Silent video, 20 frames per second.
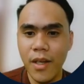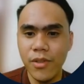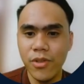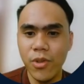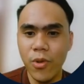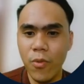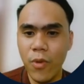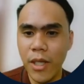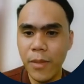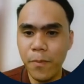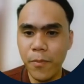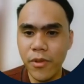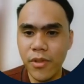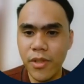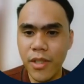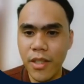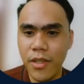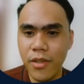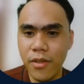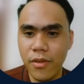So what
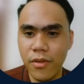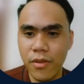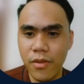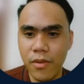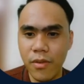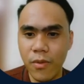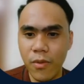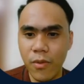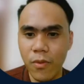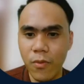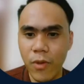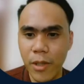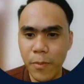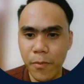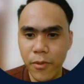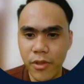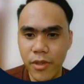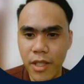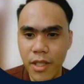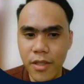
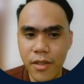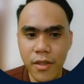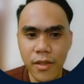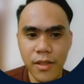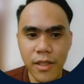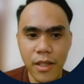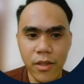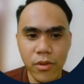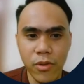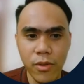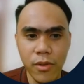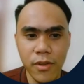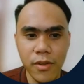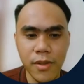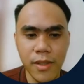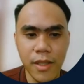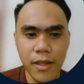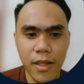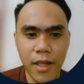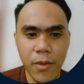procedures and
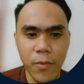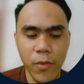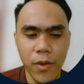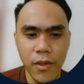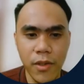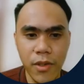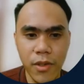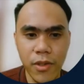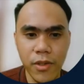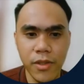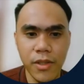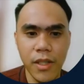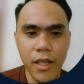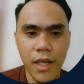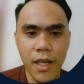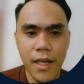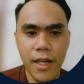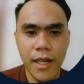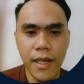tools the team will use,